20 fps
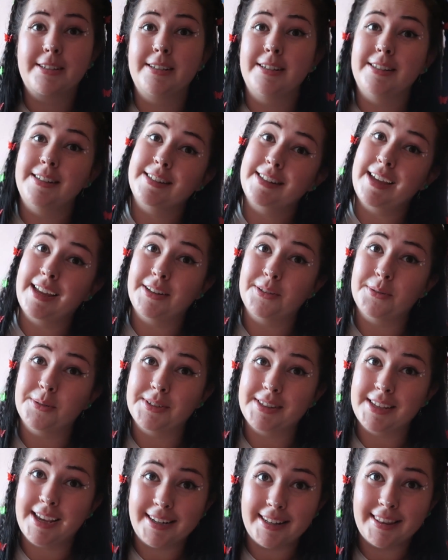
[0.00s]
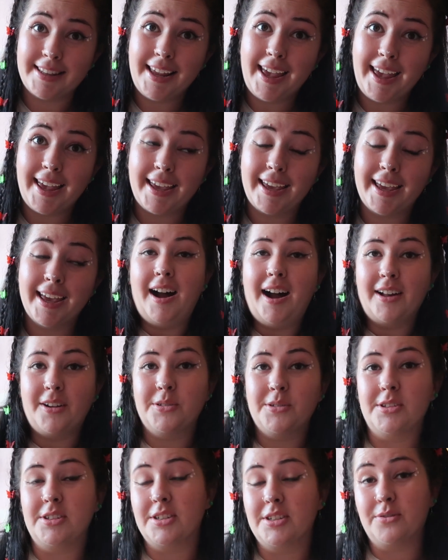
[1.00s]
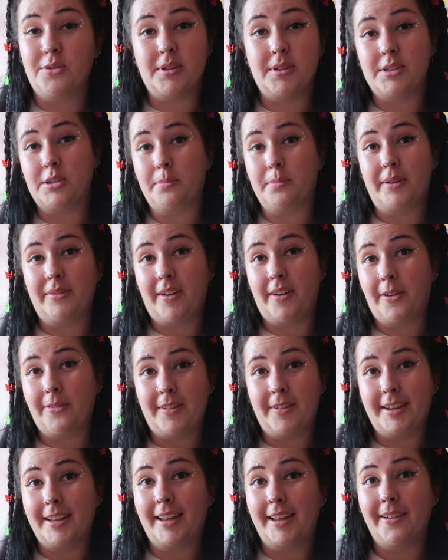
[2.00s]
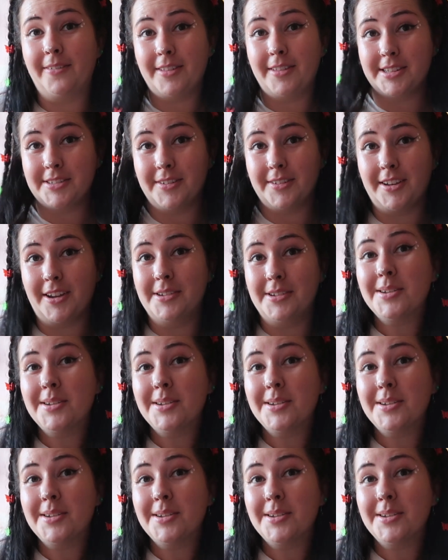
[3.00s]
because it's getting towards the end of the day, I also just thought this would be very fitting for this video.